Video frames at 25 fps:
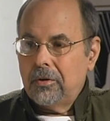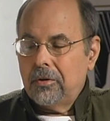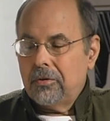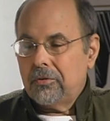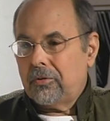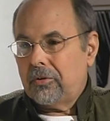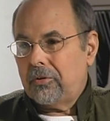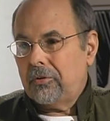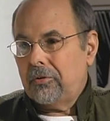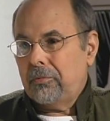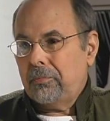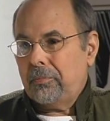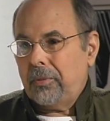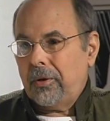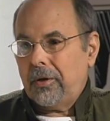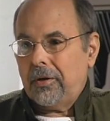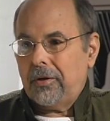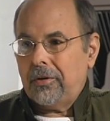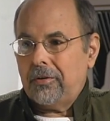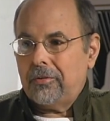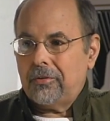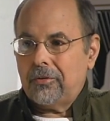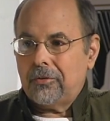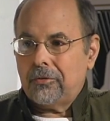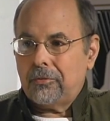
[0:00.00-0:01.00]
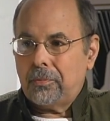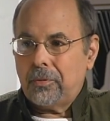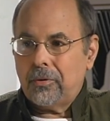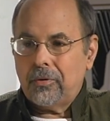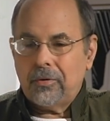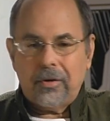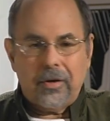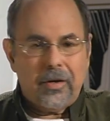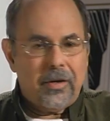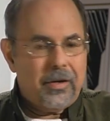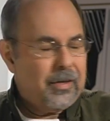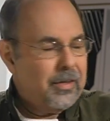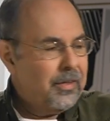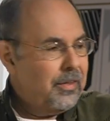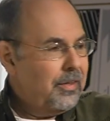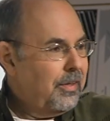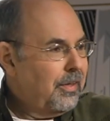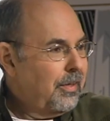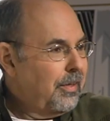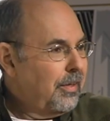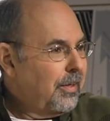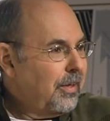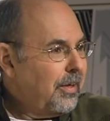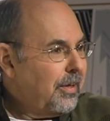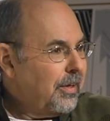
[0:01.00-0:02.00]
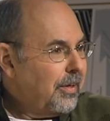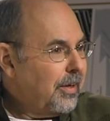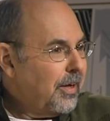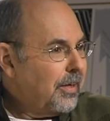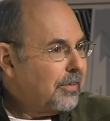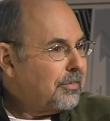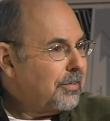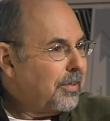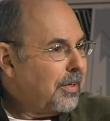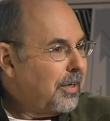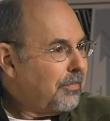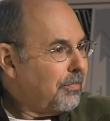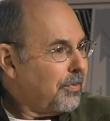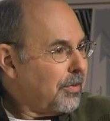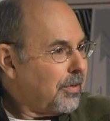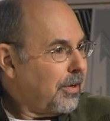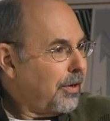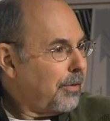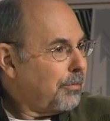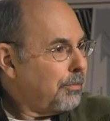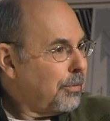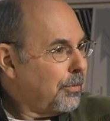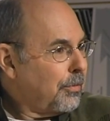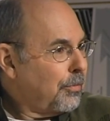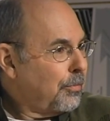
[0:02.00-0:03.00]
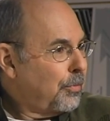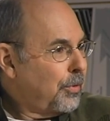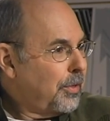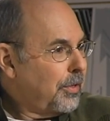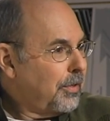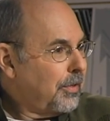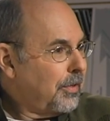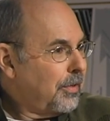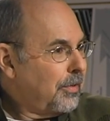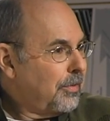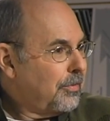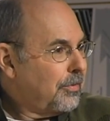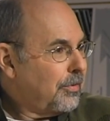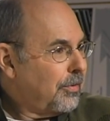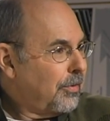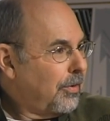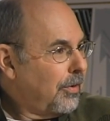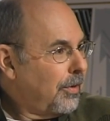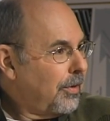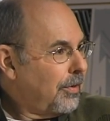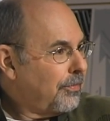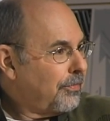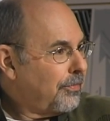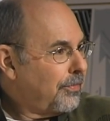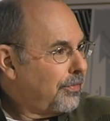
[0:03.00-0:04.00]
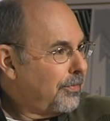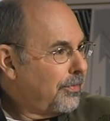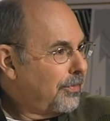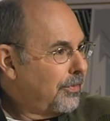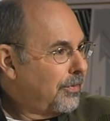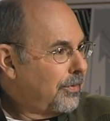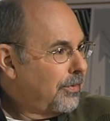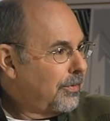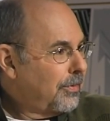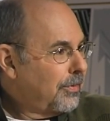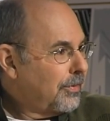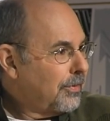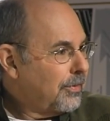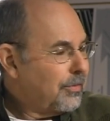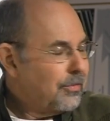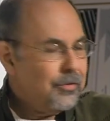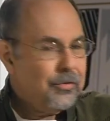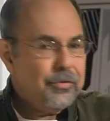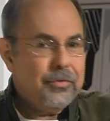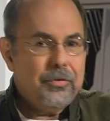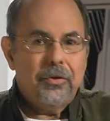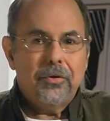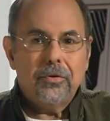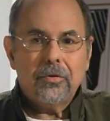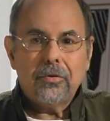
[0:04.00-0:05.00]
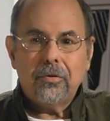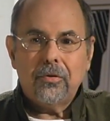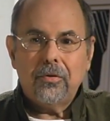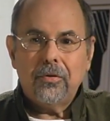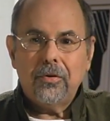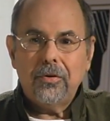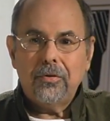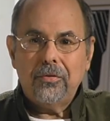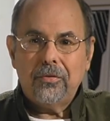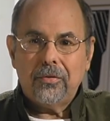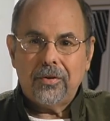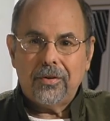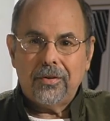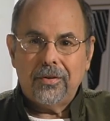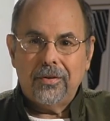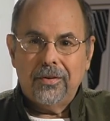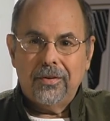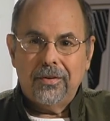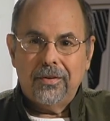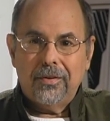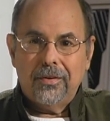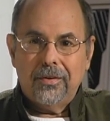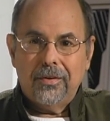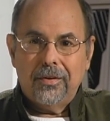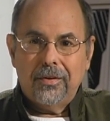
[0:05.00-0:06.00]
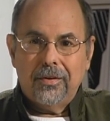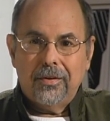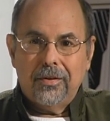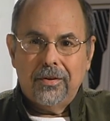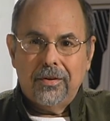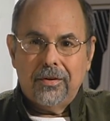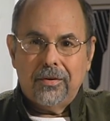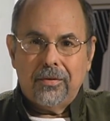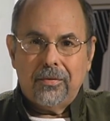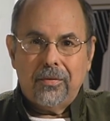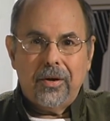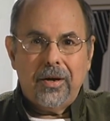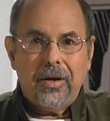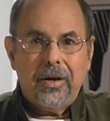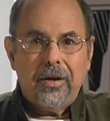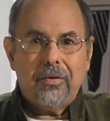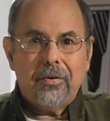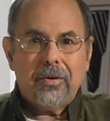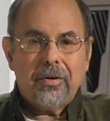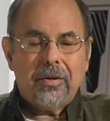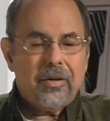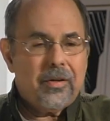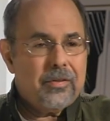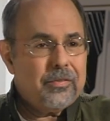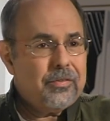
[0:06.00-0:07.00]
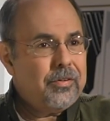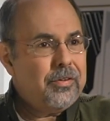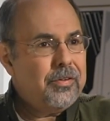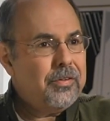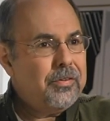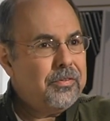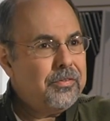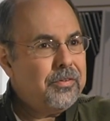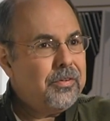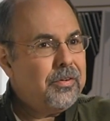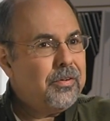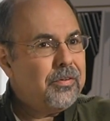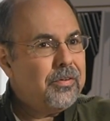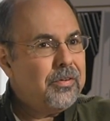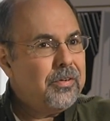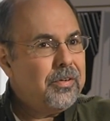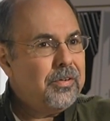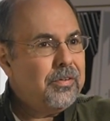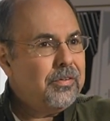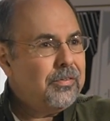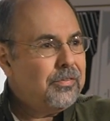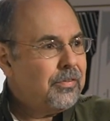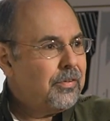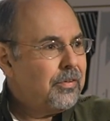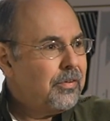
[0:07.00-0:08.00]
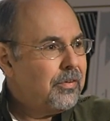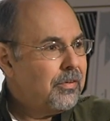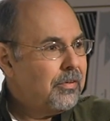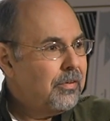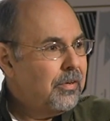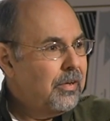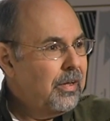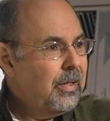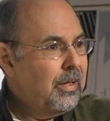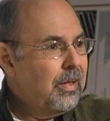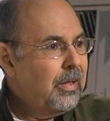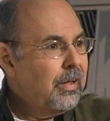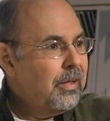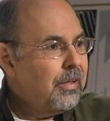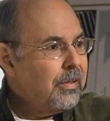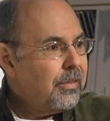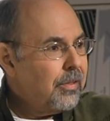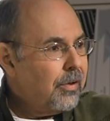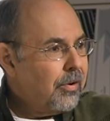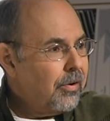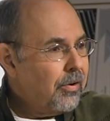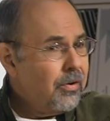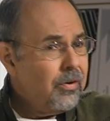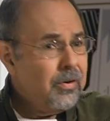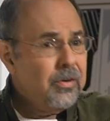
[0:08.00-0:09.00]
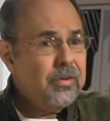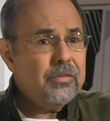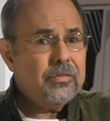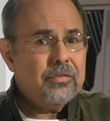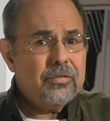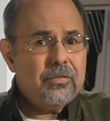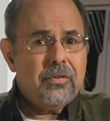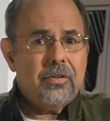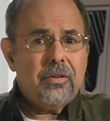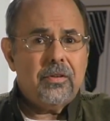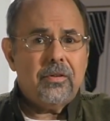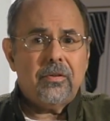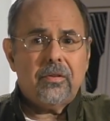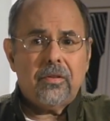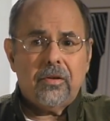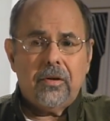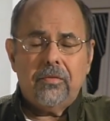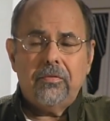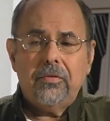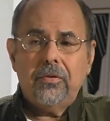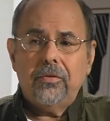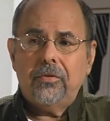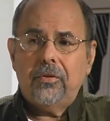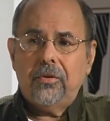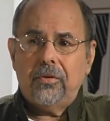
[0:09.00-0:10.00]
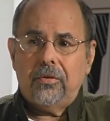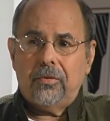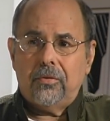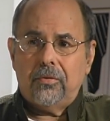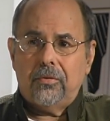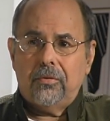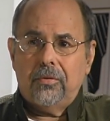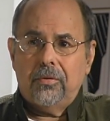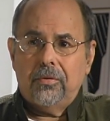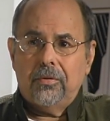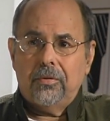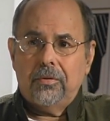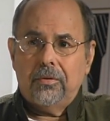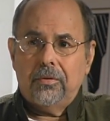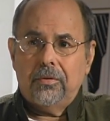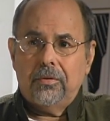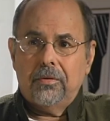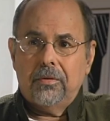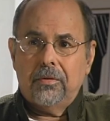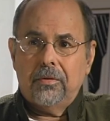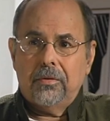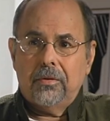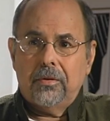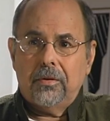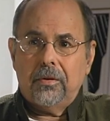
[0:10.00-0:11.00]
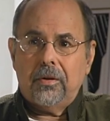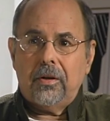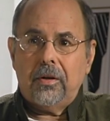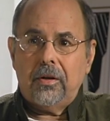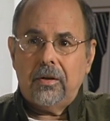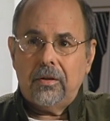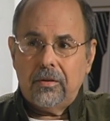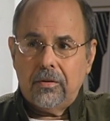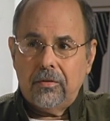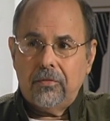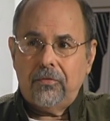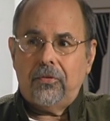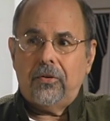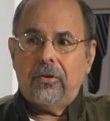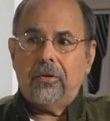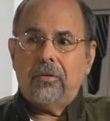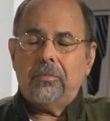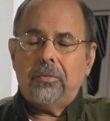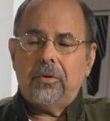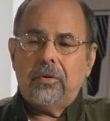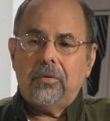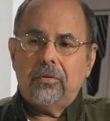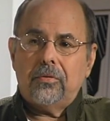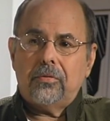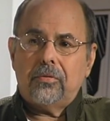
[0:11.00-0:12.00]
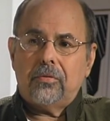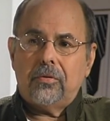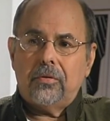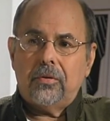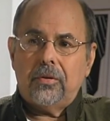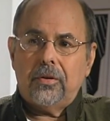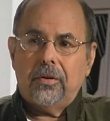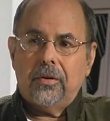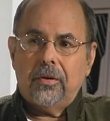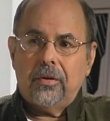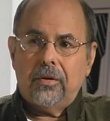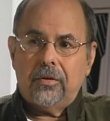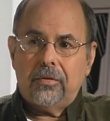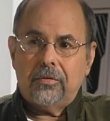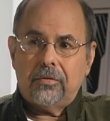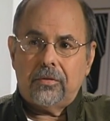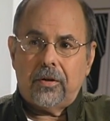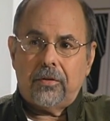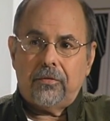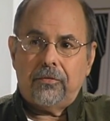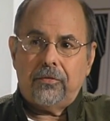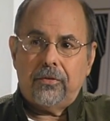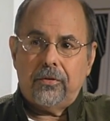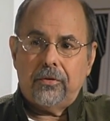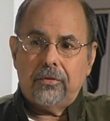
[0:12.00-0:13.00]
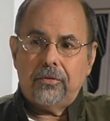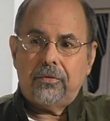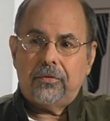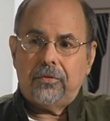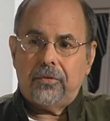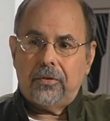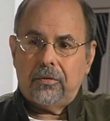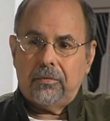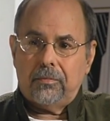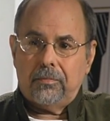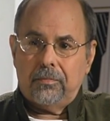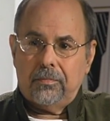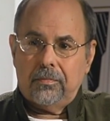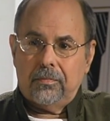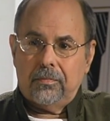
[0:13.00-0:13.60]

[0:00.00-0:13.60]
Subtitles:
2 pages per day. And you actually have a couple of weekends off to do your laundry. Wow, it gets easier and easier. The hardest thing you'll ever do in the film industry is that first film,